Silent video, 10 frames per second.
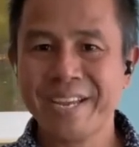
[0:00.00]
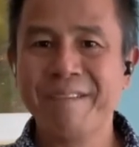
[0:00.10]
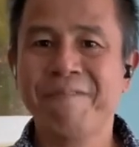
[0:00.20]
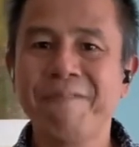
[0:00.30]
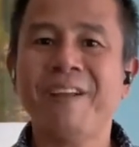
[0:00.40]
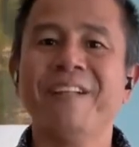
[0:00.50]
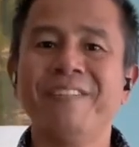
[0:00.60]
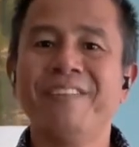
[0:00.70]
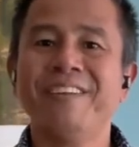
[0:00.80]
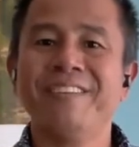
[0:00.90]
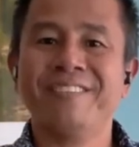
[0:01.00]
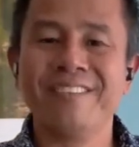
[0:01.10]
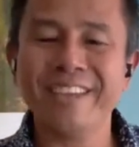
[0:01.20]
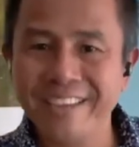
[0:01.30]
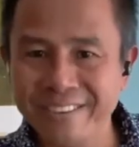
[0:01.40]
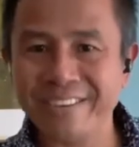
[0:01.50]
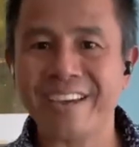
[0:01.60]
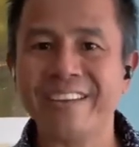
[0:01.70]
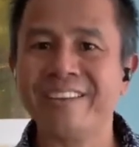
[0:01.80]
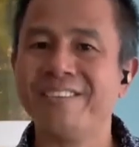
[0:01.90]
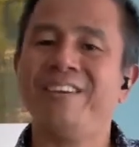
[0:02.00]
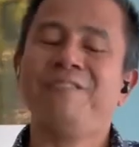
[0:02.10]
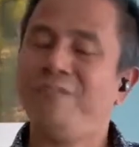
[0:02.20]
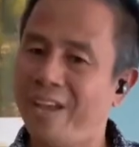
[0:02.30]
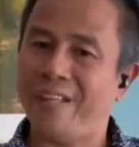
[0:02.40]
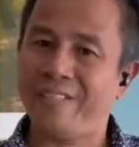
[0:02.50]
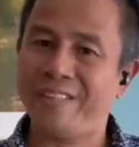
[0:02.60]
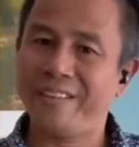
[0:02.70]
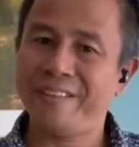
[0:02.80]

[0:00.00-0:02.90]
If faith is seen yet, it's not faith.